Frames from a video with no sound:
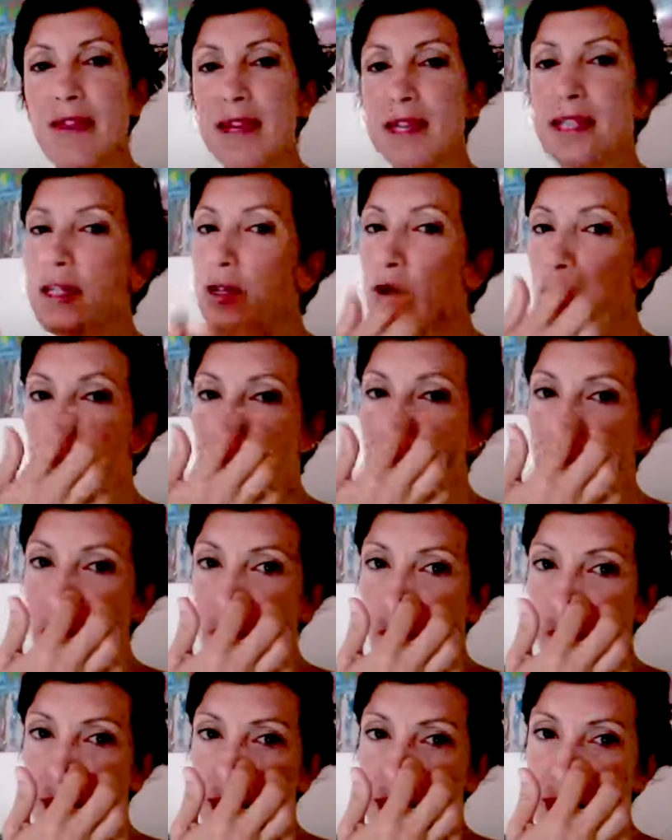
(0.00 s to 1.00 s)
There's so
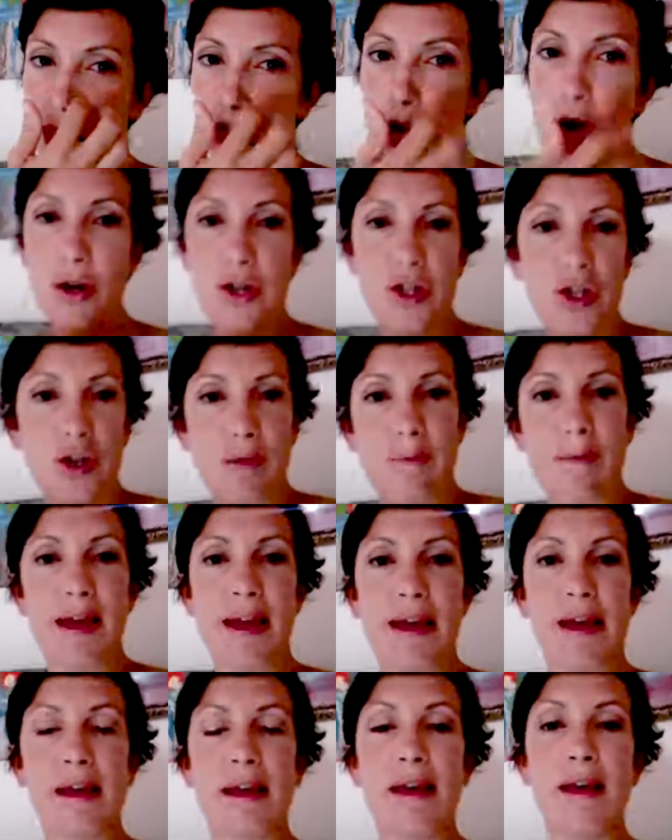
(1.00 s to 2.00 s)
many ways that
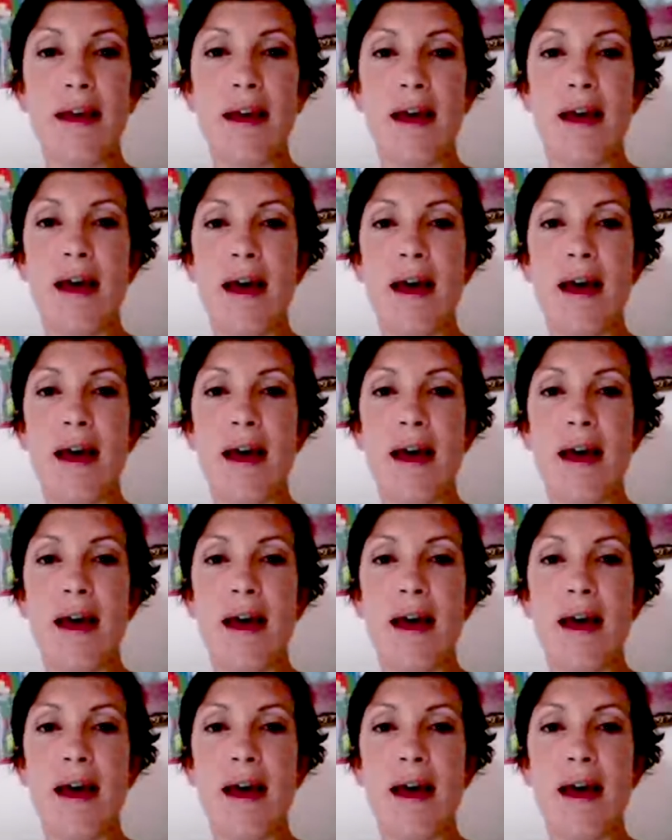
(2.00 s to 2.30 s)
costuming